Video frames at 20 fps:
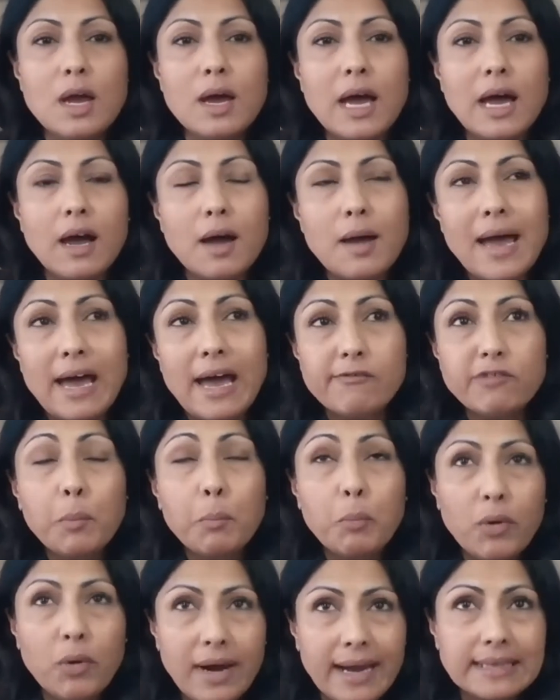Having
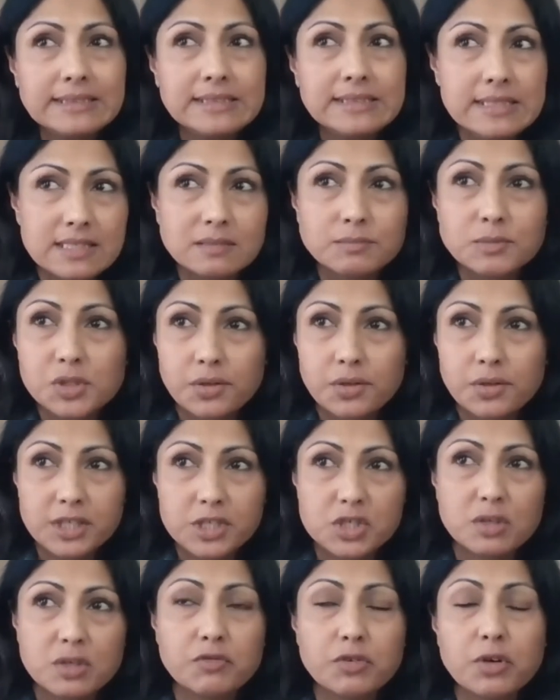practiced
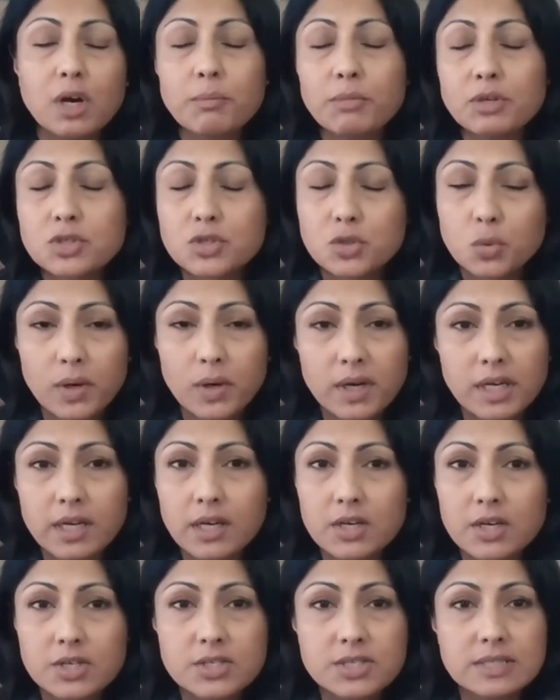immigration for almost 20
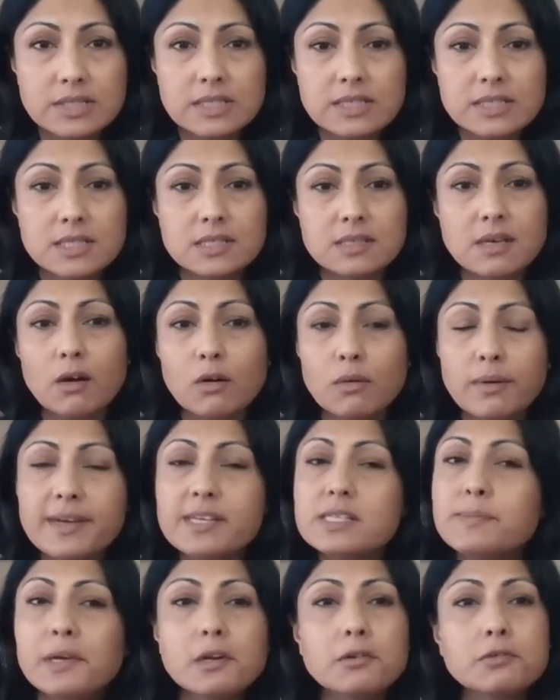years, it's
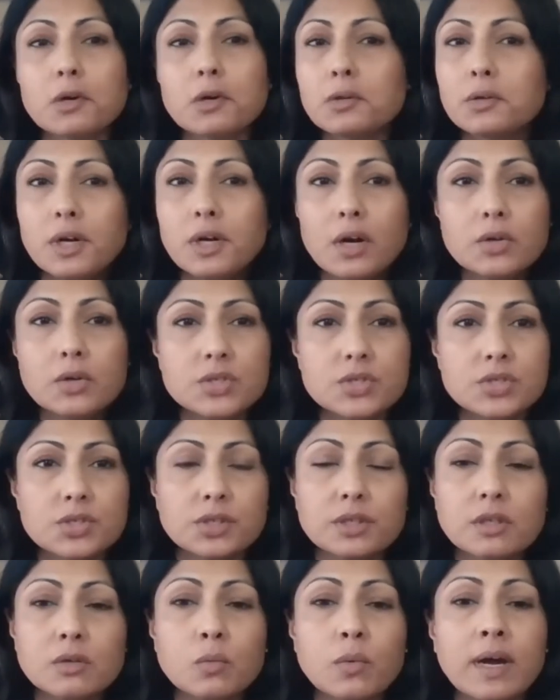always been a roller
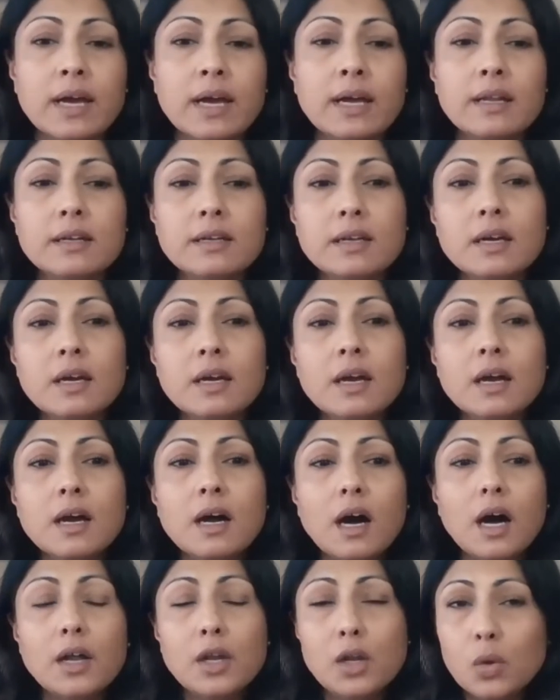coaster when
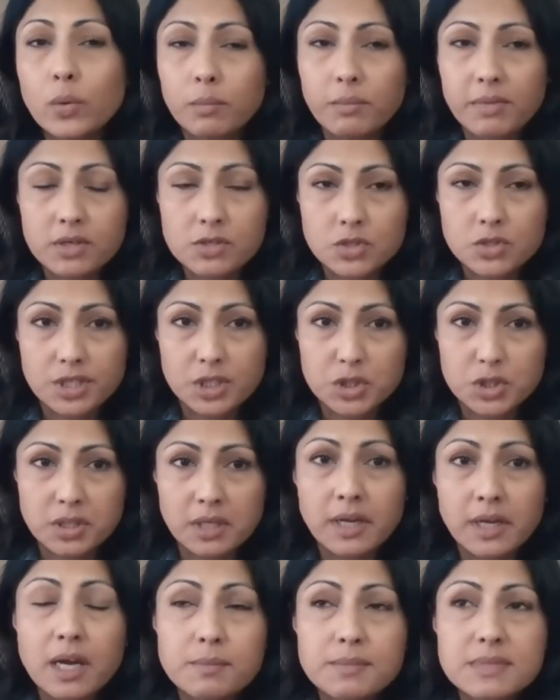a new
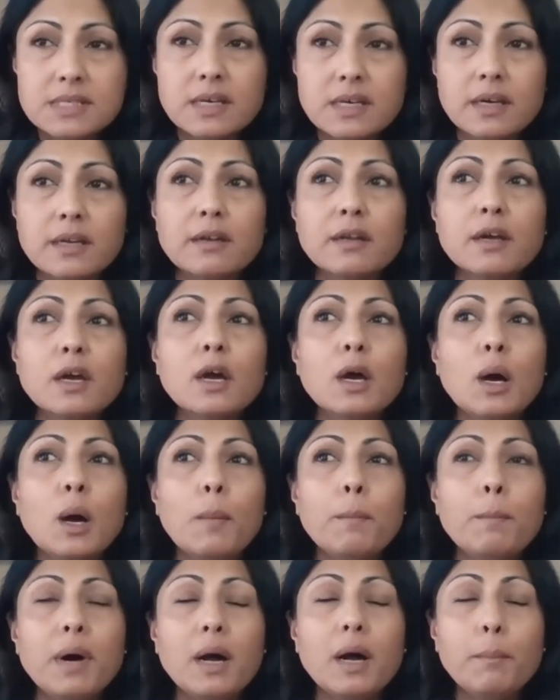administration comes in,
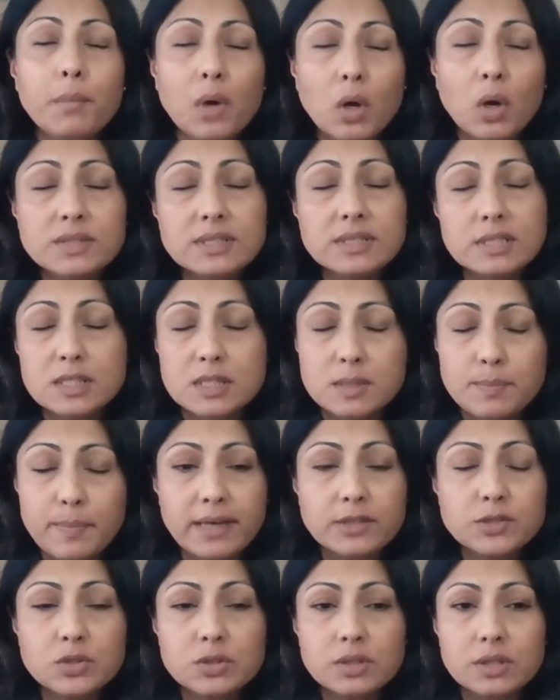but most
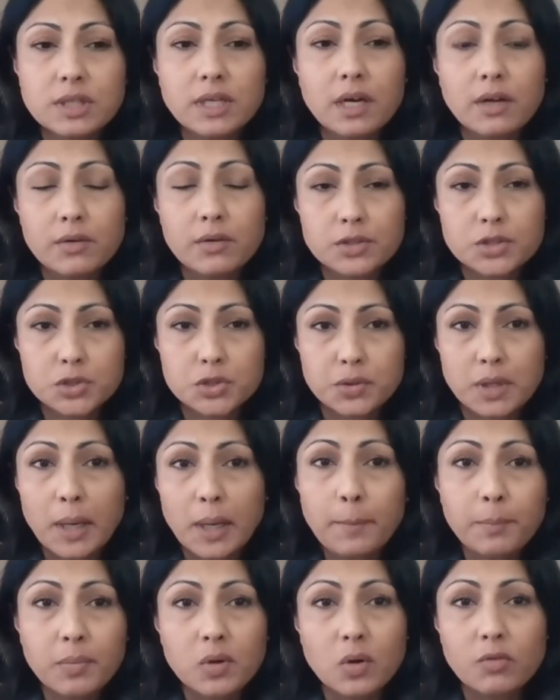especially under
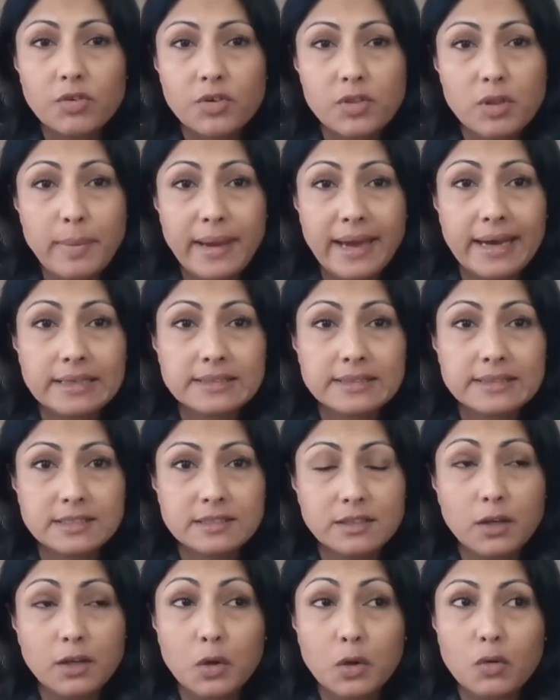Trump over the past,
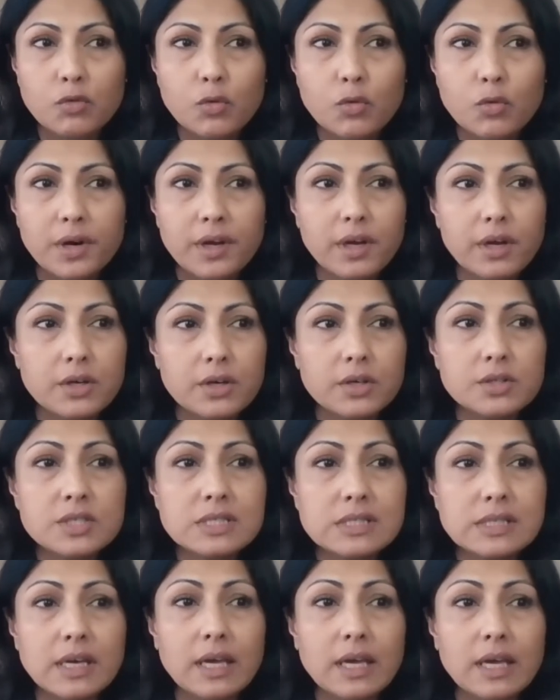4
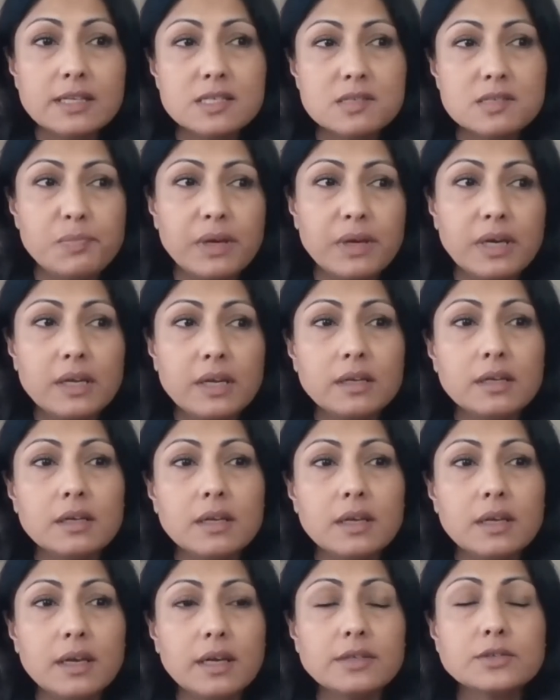years, it's been
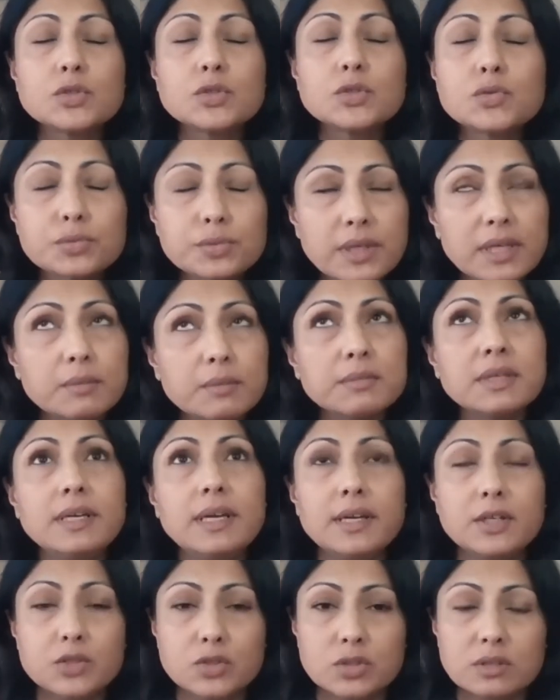
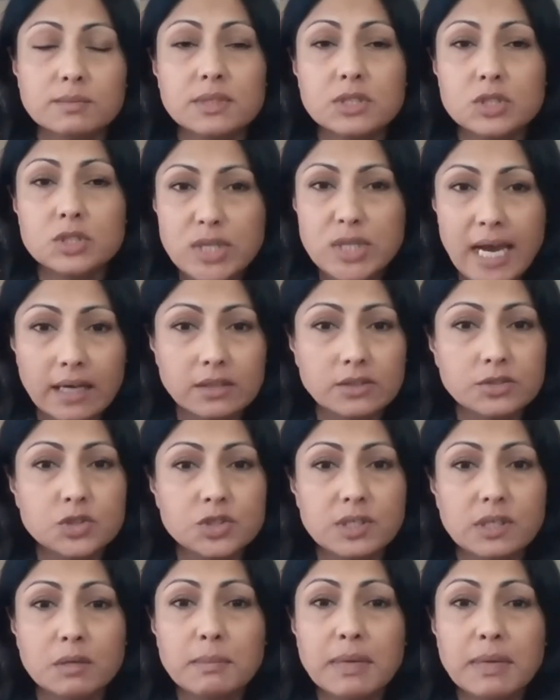extremely, extremely
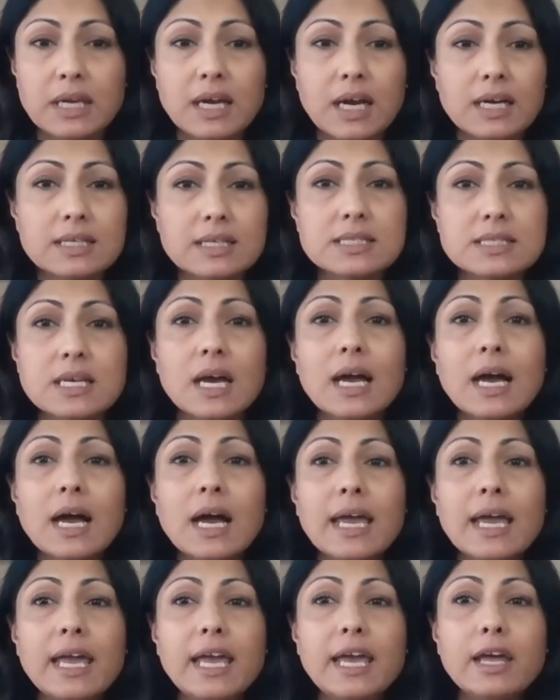challenging because
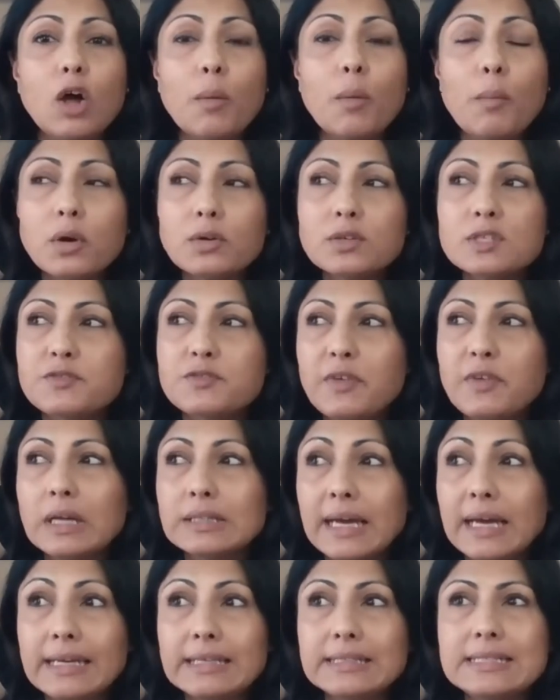it almost felt
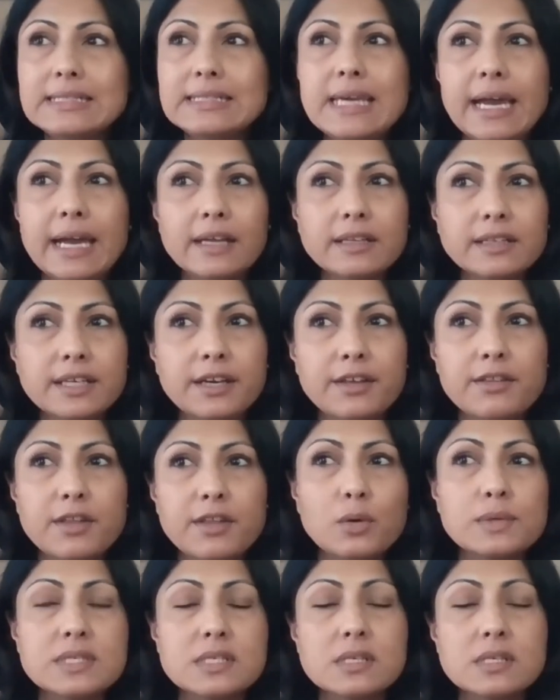like daily
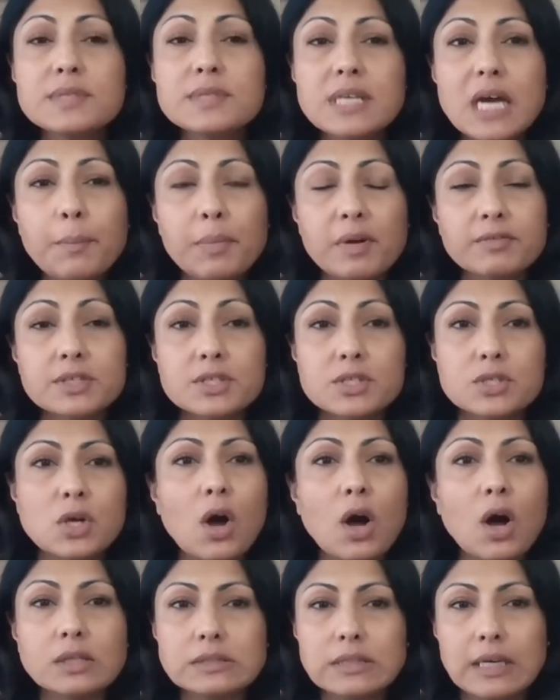there was some type of
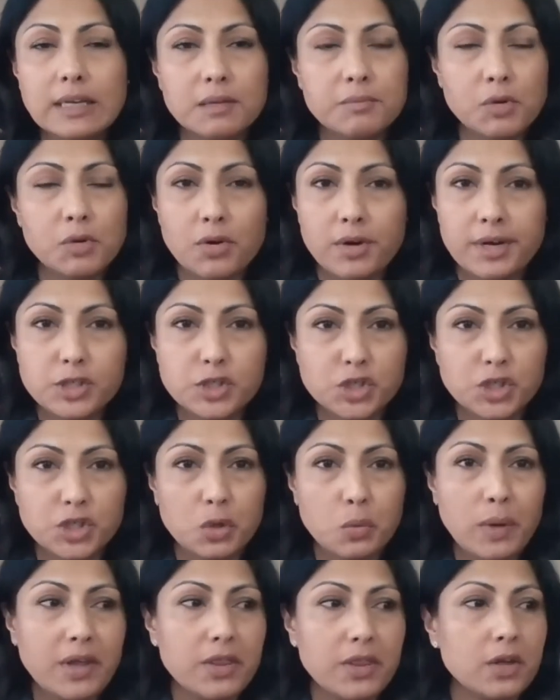assault on
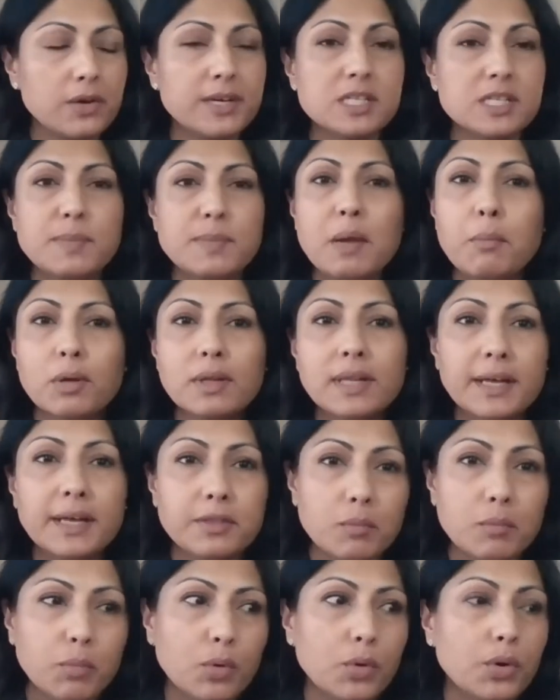immigration, whether it's people at
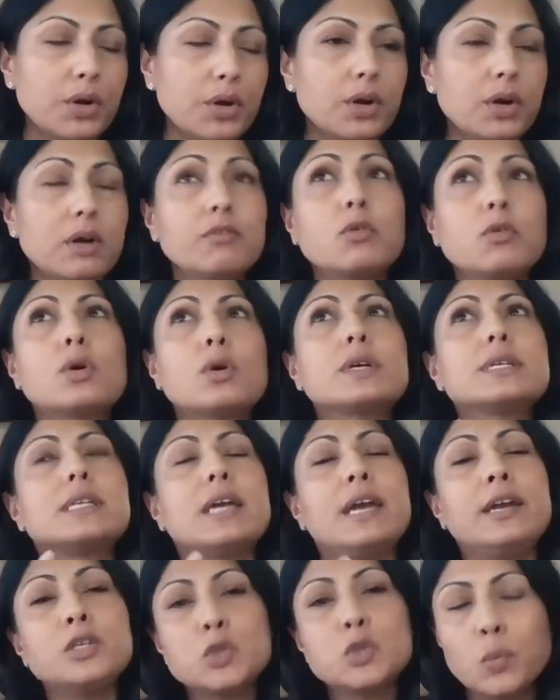the border, of course,
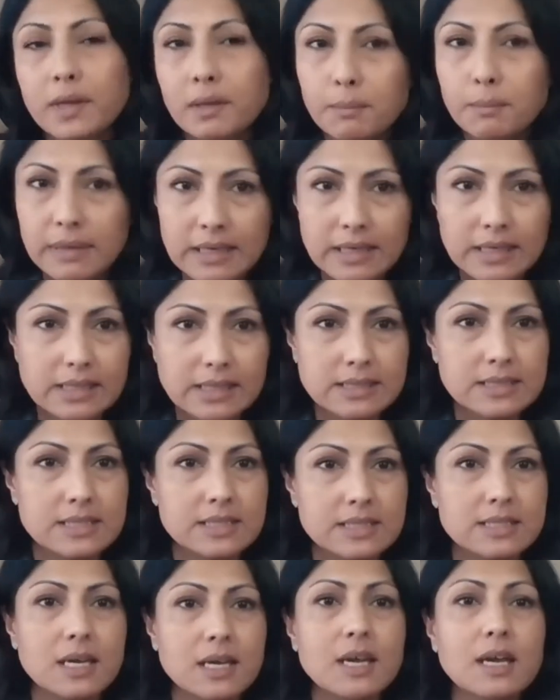
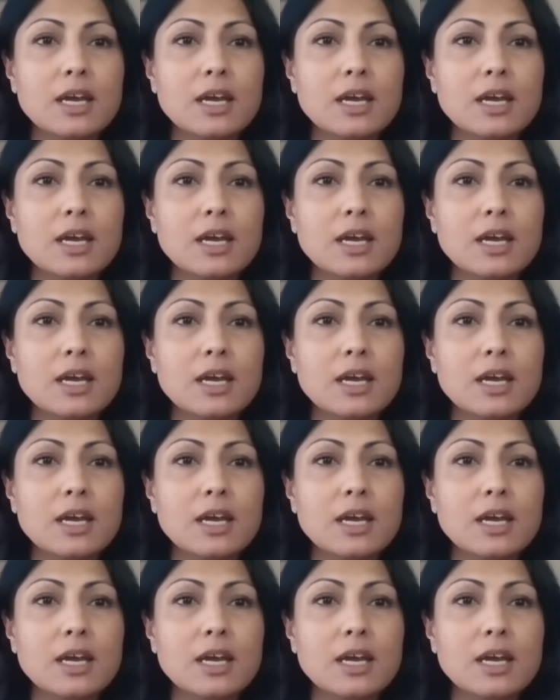H-1Bs,